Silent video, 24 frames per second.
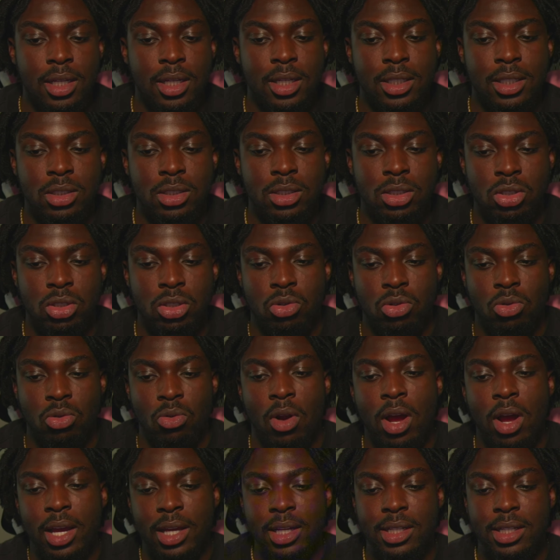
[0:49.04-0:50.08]

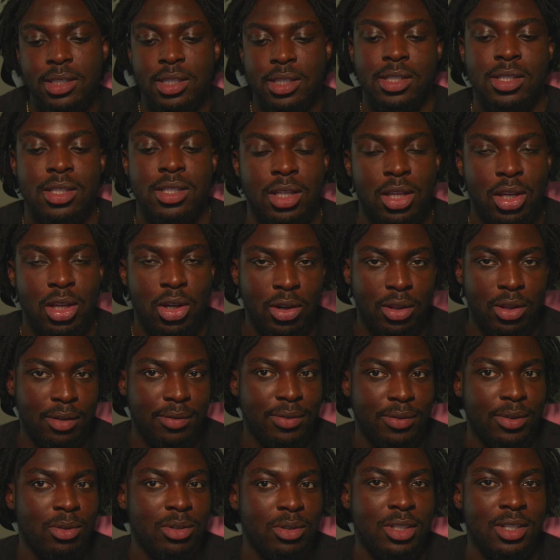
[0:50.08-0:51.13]
trying to secure their
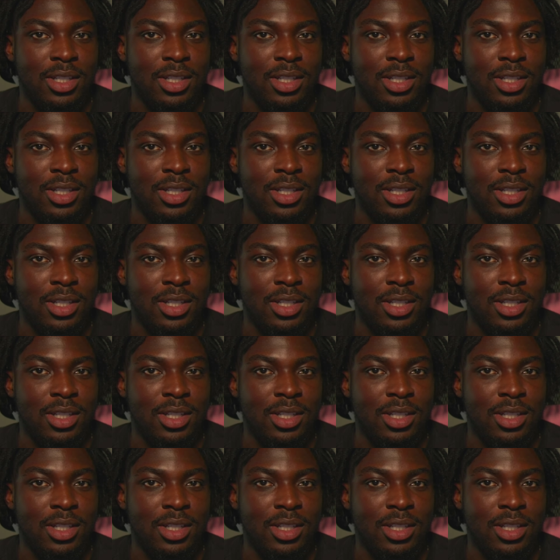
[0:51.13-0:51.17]
future